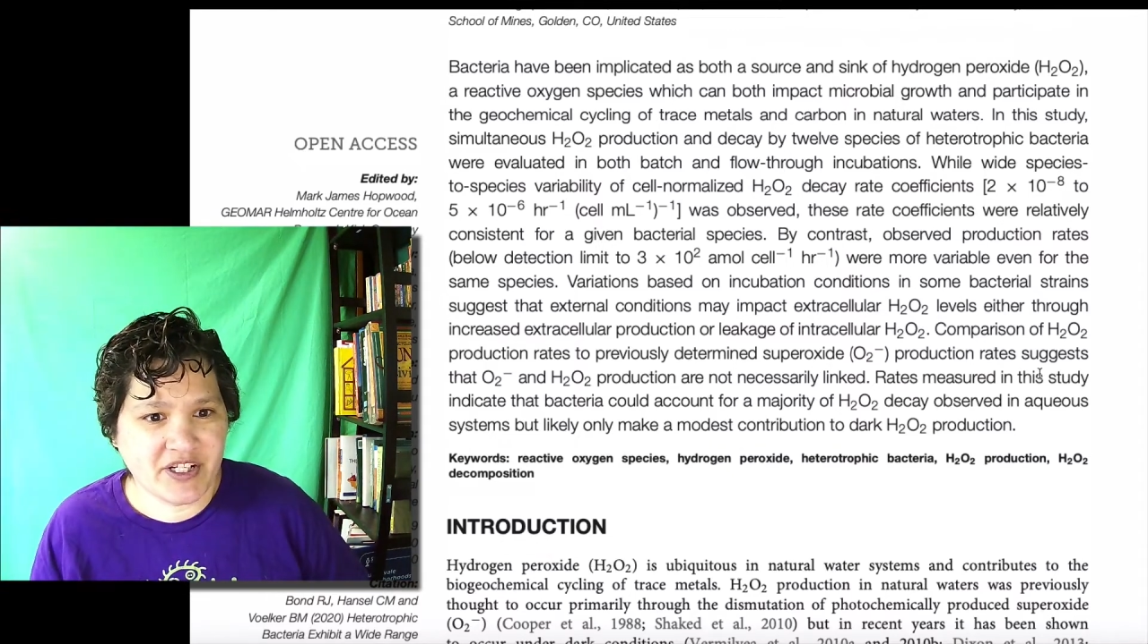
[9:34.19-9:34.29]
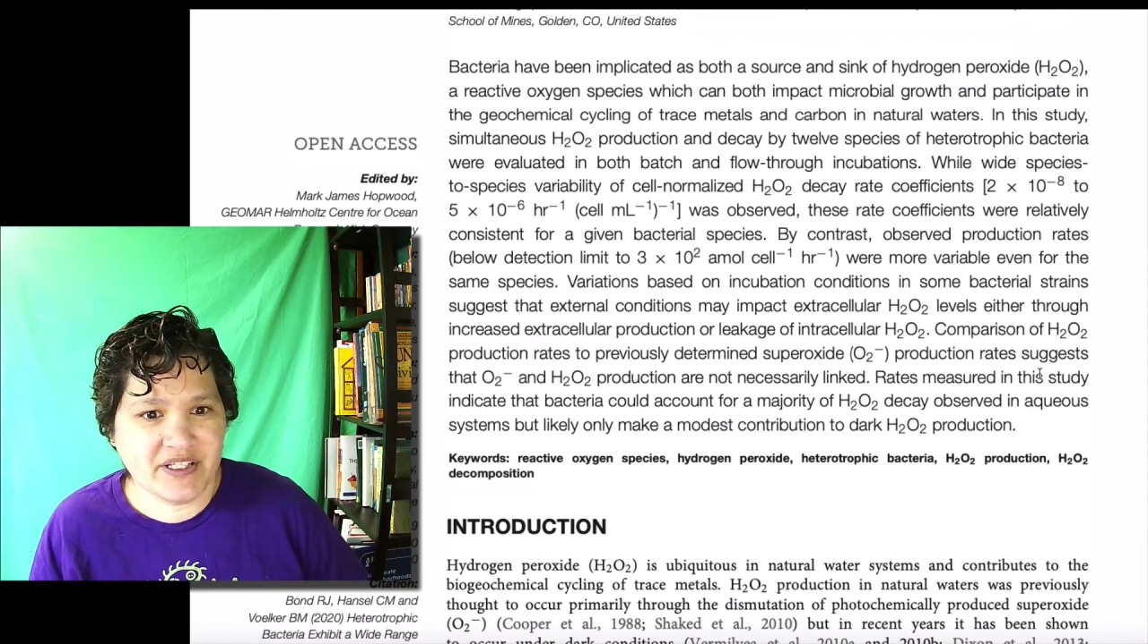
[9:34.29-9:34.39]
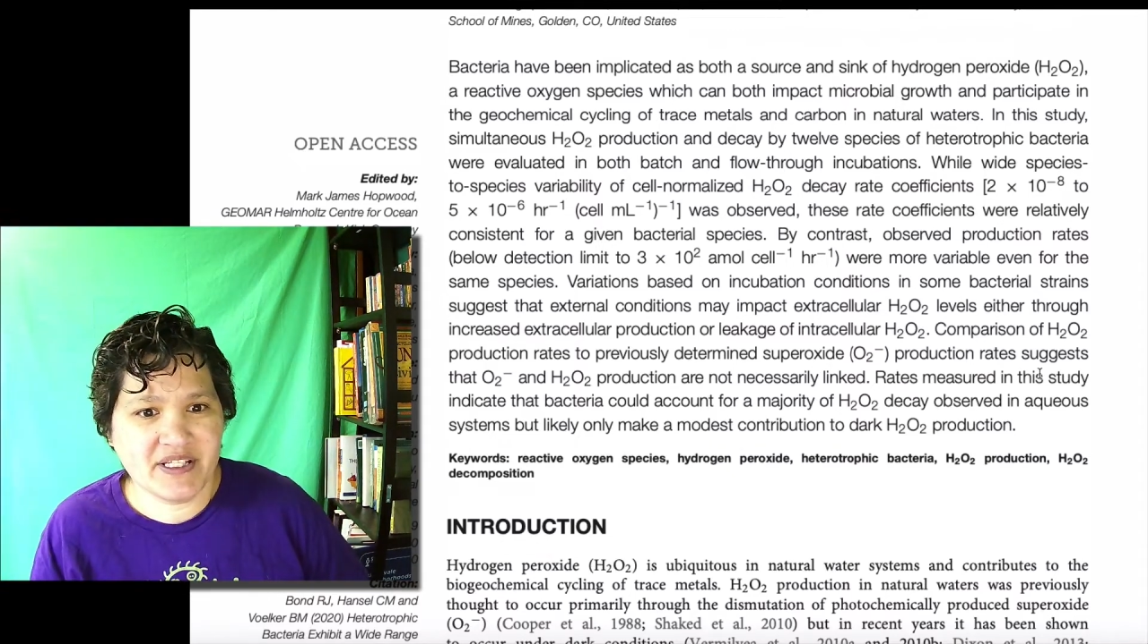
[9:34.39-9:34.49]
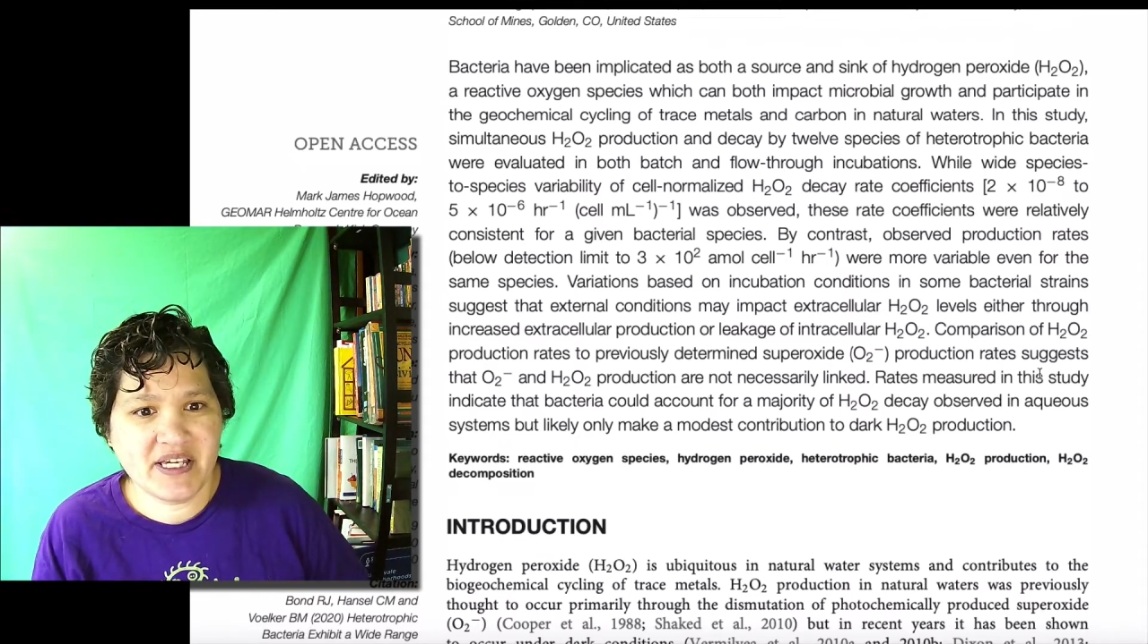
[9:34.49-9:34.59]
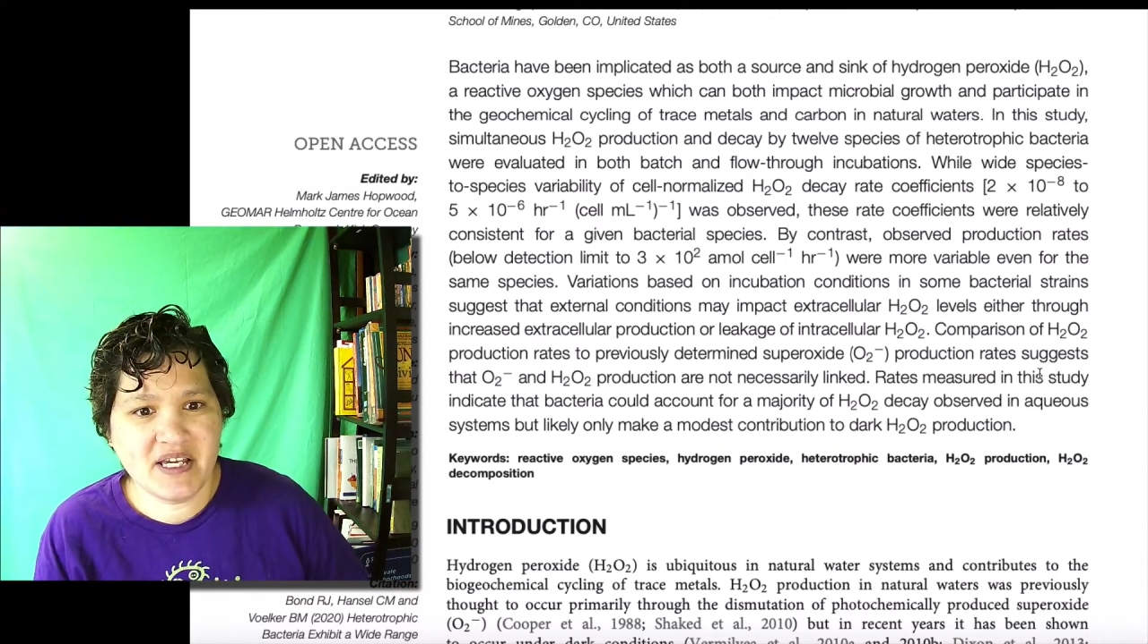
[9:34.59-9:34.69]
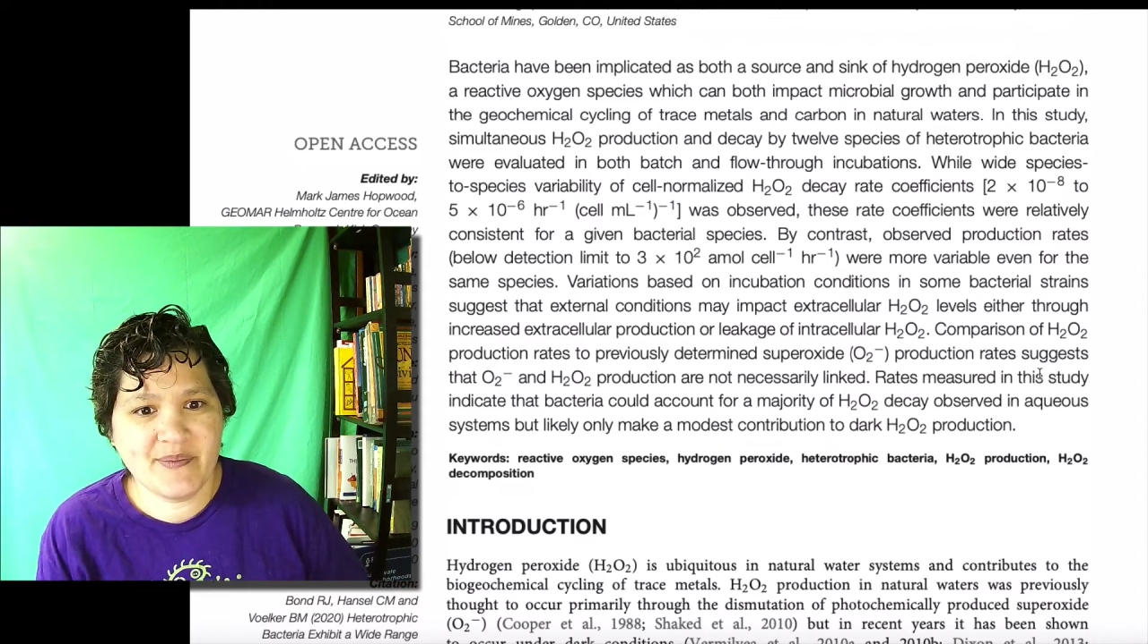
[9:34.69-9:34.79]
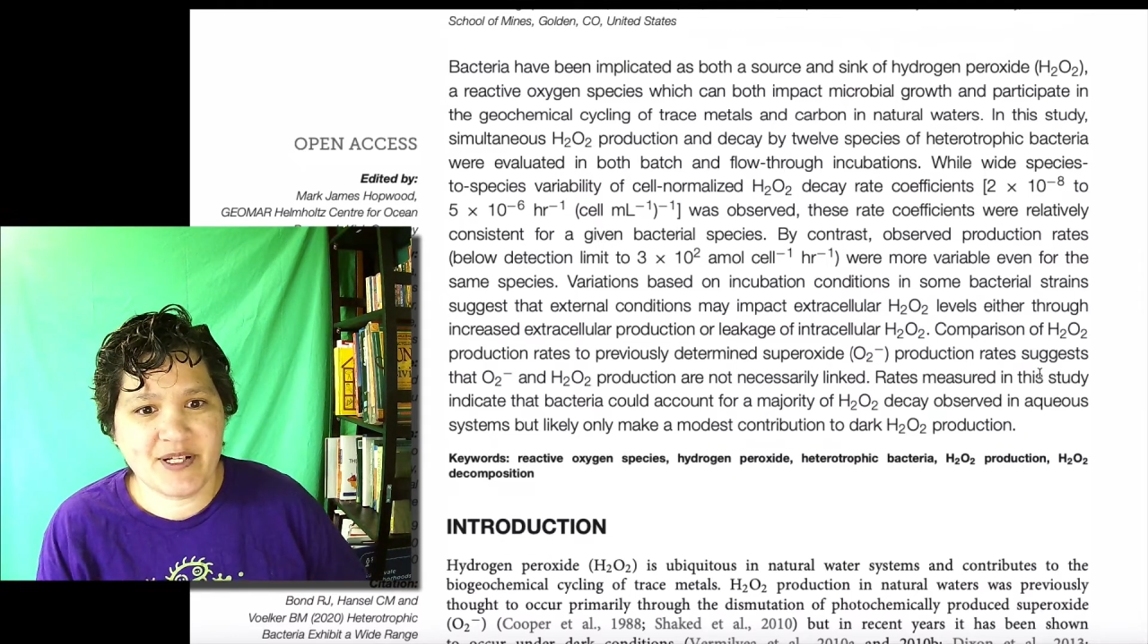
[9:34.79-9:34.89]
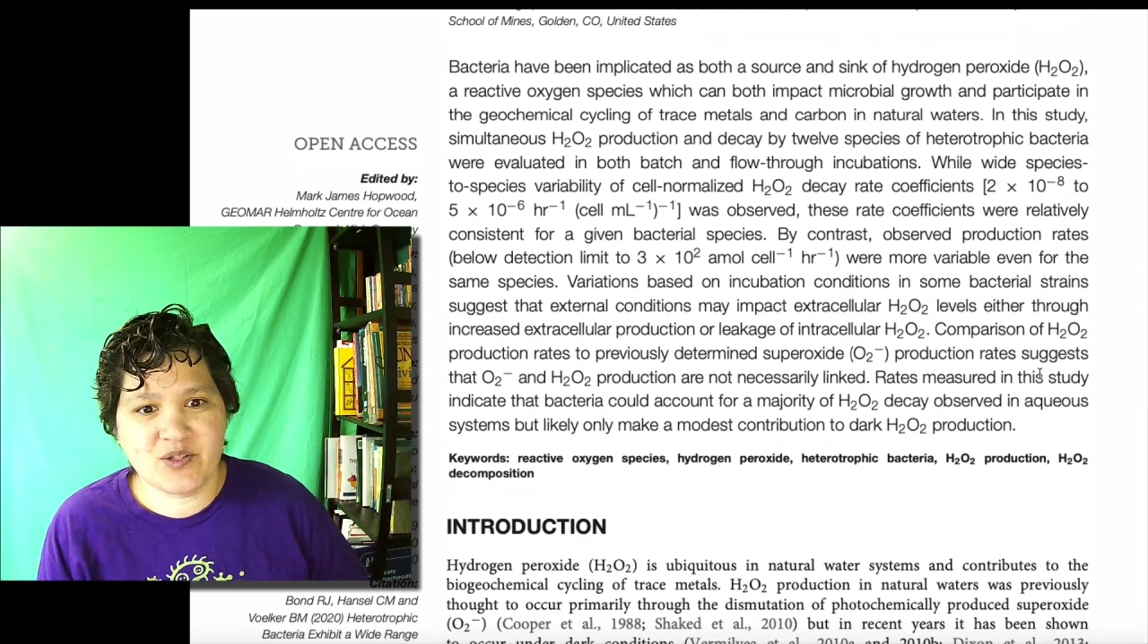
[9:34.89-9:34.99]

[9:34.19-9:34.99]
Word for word: and decay by